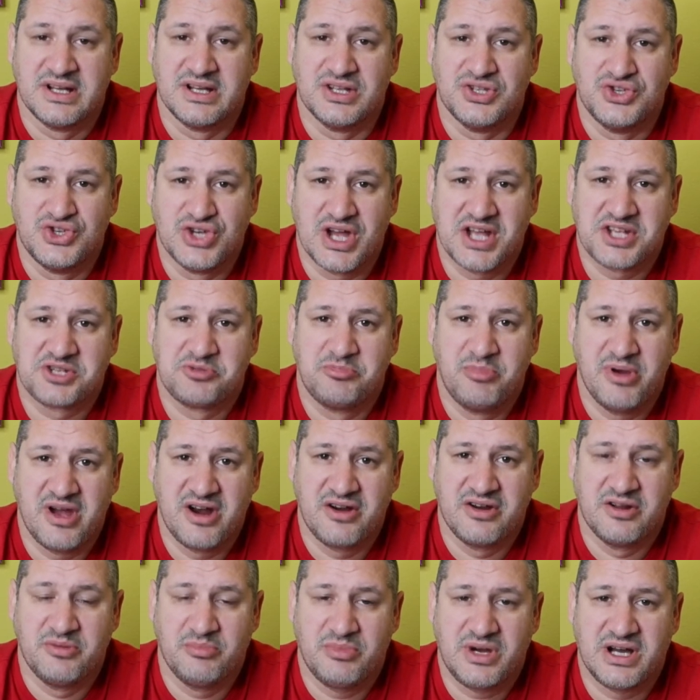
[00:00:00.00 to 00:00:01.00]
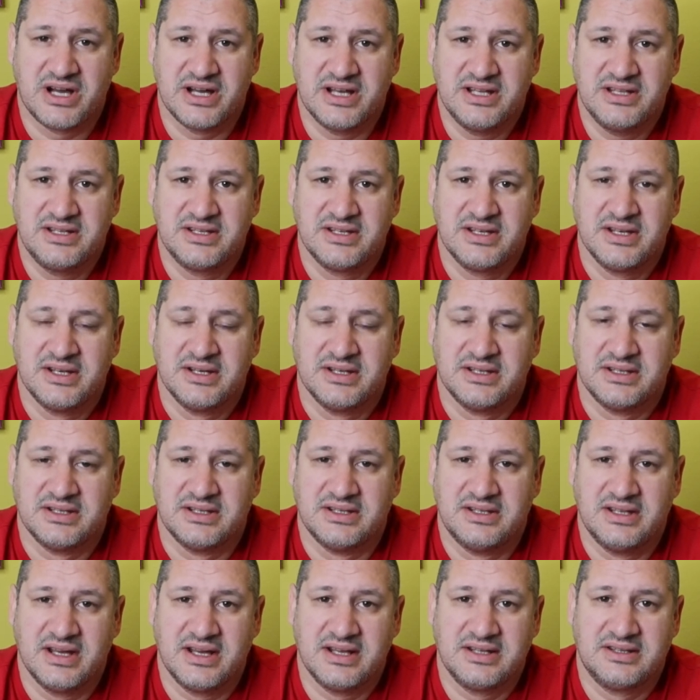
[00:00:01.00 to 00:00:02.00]
Just bear in mind
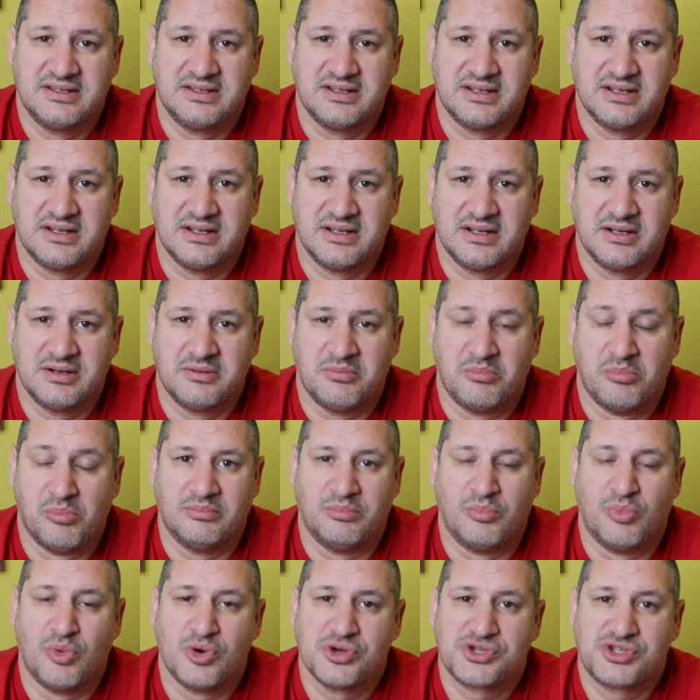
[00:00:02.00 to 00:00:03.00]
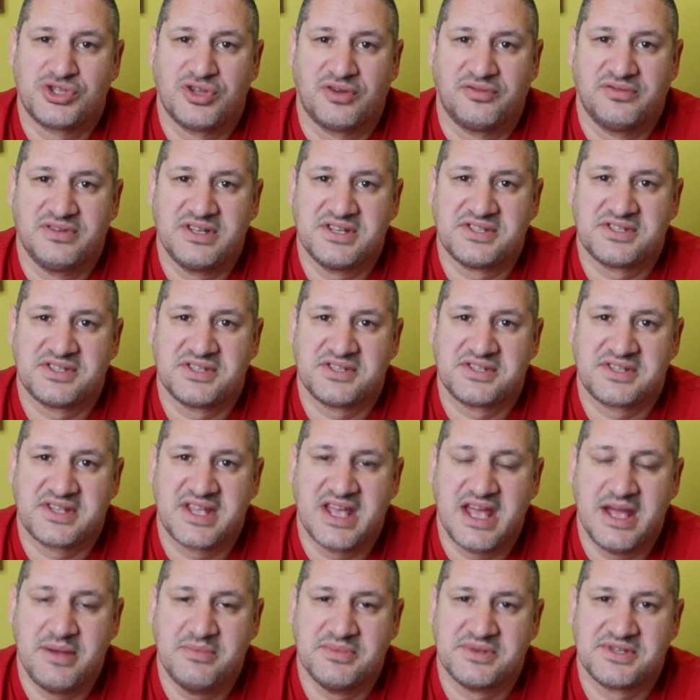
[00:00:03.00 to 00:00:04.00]
that most of these
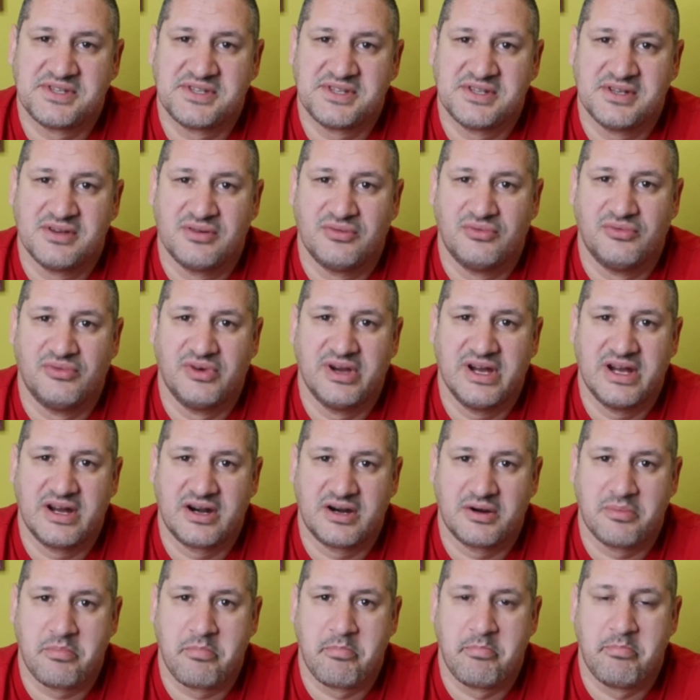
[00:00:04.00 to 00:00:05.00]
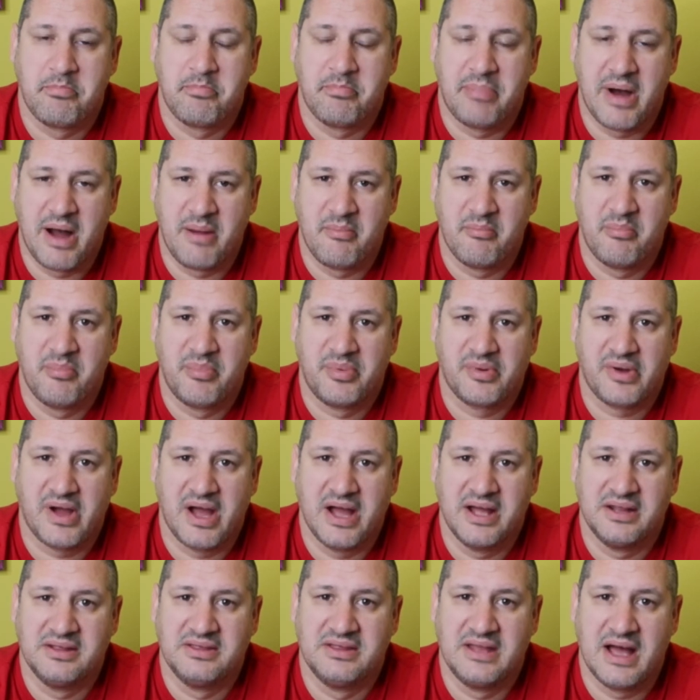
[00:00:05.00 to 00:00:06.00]
schemes were pump
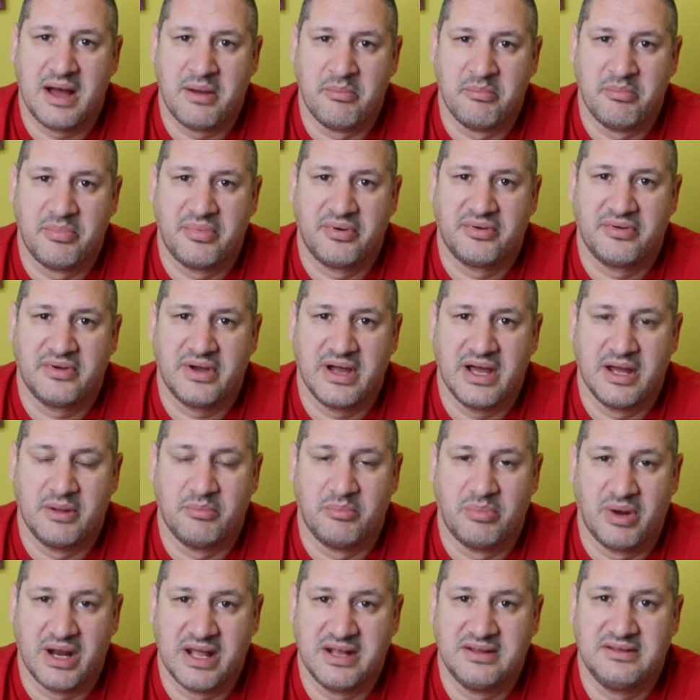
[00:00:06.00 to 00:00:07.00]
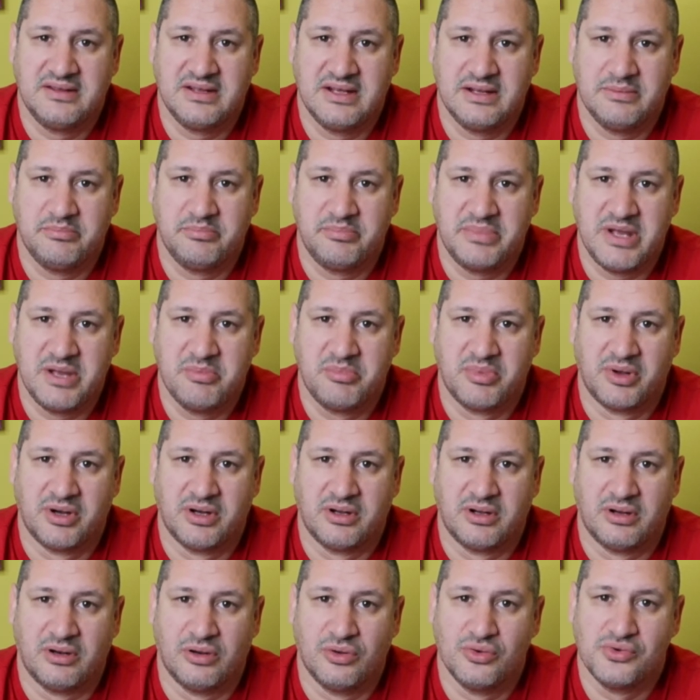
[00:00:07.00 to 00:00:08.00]
and dump and plenty of
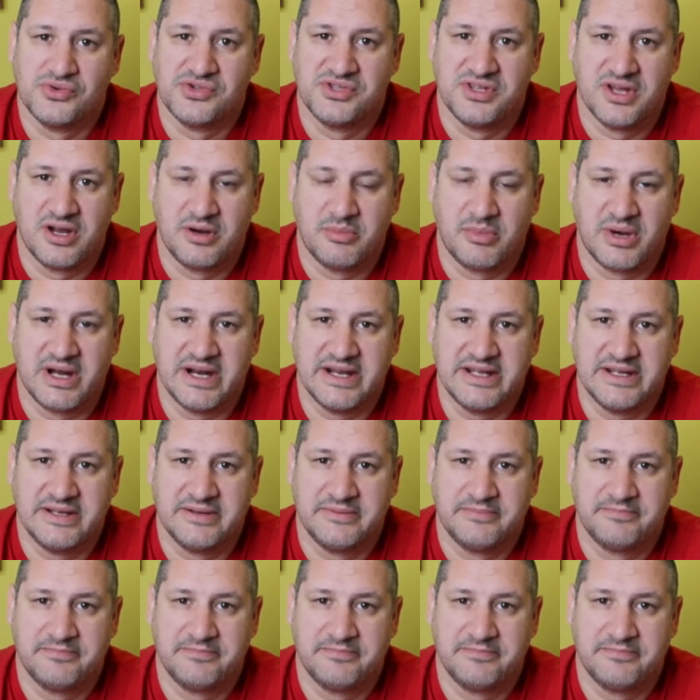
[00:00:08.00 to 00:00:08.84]
people lose their money.